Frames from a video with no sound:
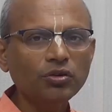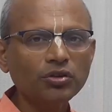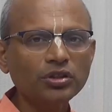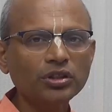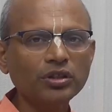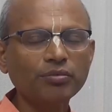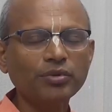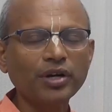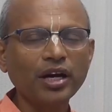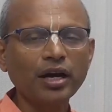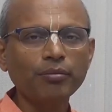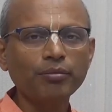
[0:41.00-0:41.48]
was
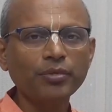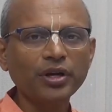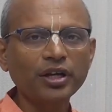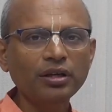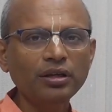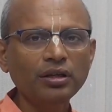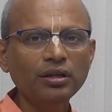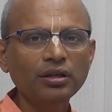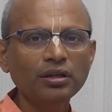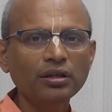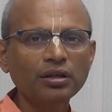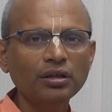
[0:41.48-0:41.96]
a
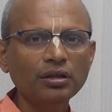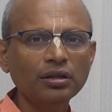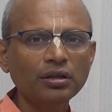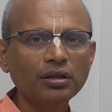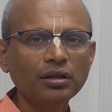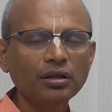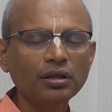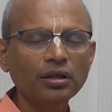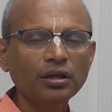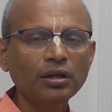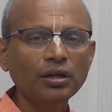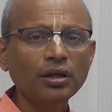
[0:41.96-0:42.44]
Brahmin.
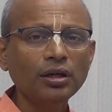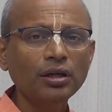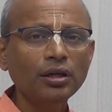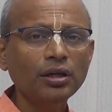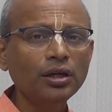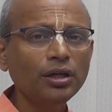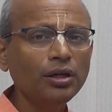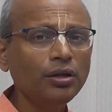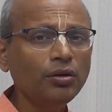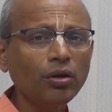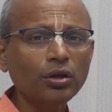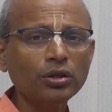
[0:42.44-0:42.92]

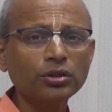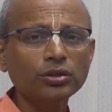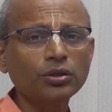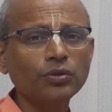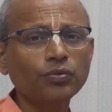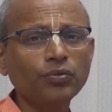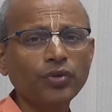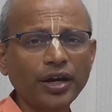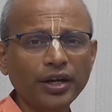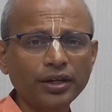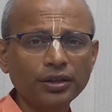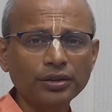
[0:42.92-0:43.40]
He also
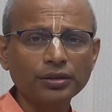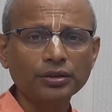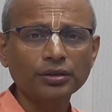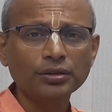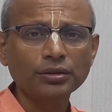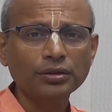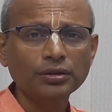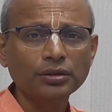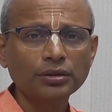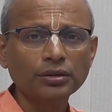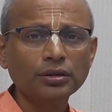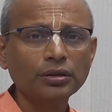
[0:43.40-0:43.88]
went
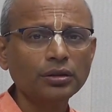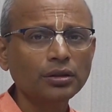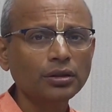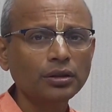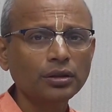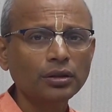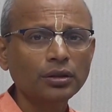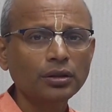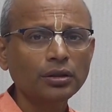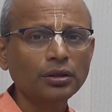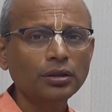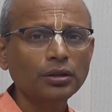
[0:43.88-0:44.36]

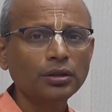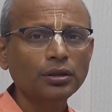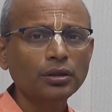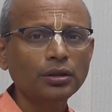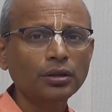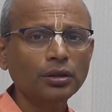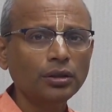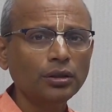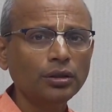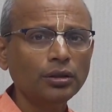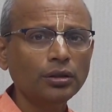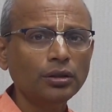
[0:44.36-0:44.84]

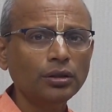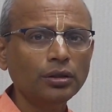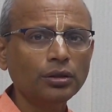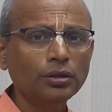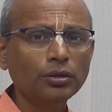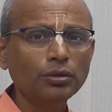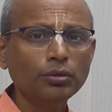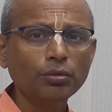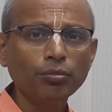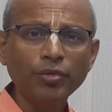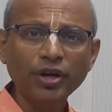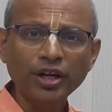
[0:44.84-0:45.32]

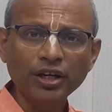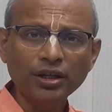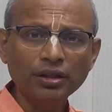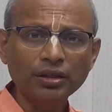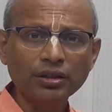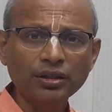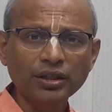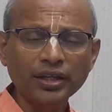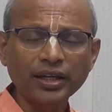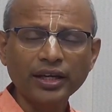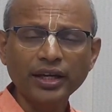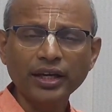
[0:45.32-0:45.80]
to
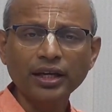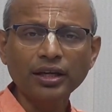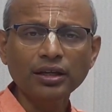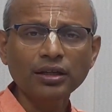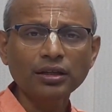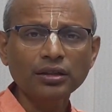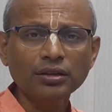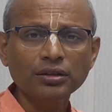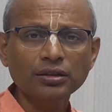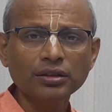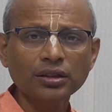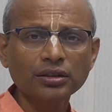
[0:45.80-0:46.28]
meet the
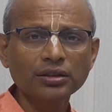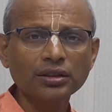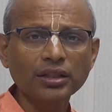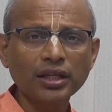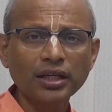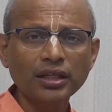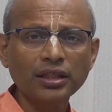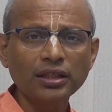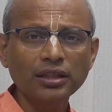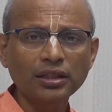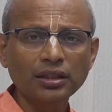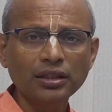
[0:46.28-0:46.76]
king such
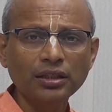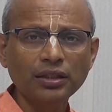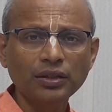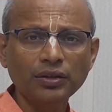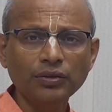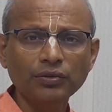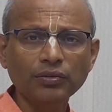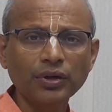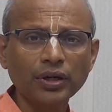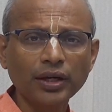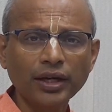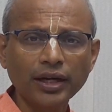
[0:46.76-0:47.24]
that
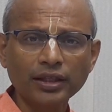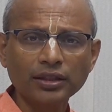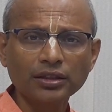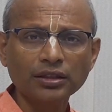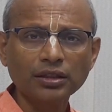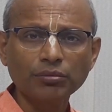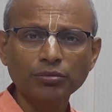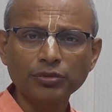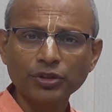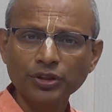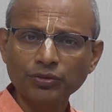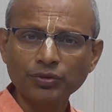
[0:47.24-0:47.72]
he will get
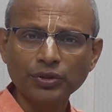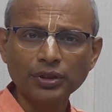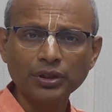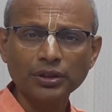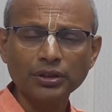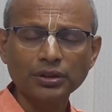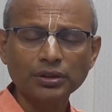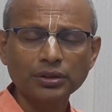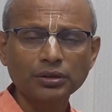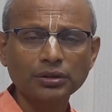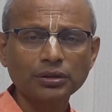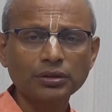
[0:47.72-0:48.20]
some
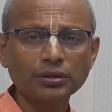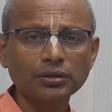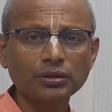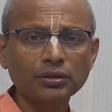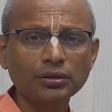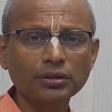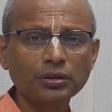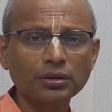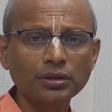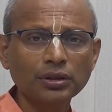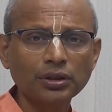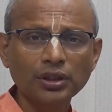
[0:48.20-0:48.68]
reward.
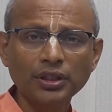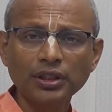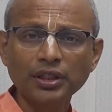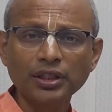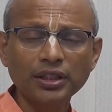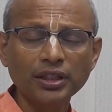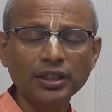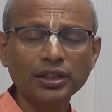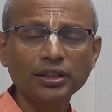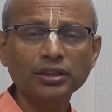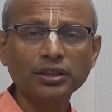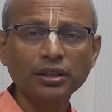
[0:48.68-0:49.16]
He
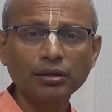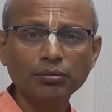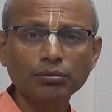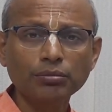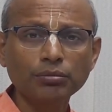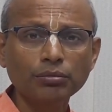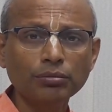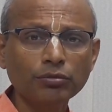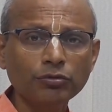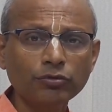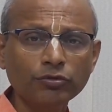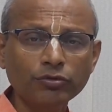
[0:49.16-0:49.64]
needed
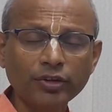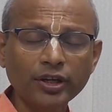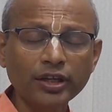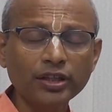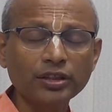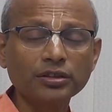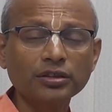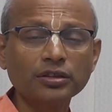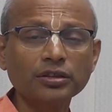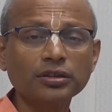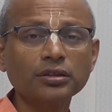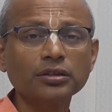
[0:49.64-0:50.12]
some
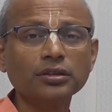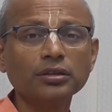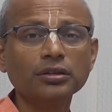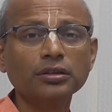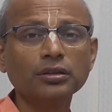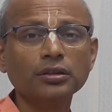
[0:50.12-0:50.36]
funds.